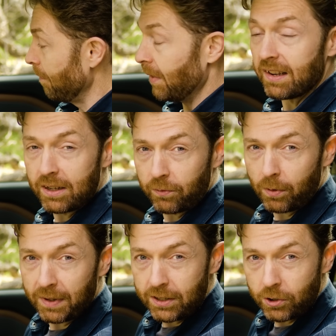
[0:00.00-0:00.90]
That's it
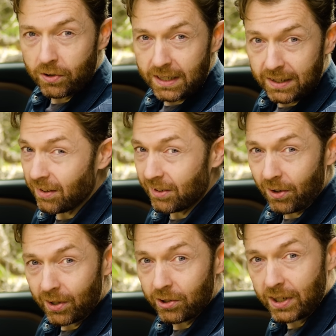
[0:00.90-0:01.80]
from the interior details and
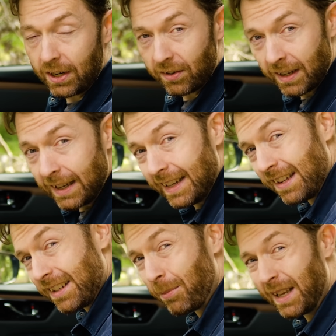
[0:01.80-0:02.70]
all the other changes.
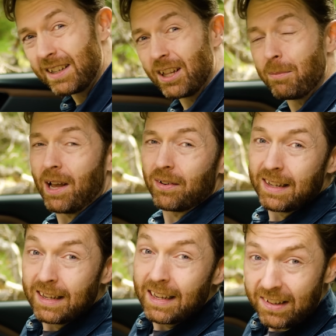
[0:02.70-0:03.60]
It's time to head down the mountain
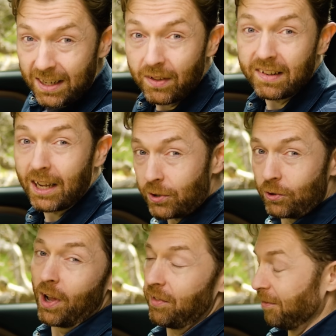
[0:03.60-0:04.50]
and see how this actually
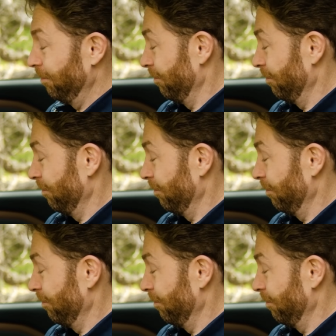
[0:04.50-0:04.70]
drives.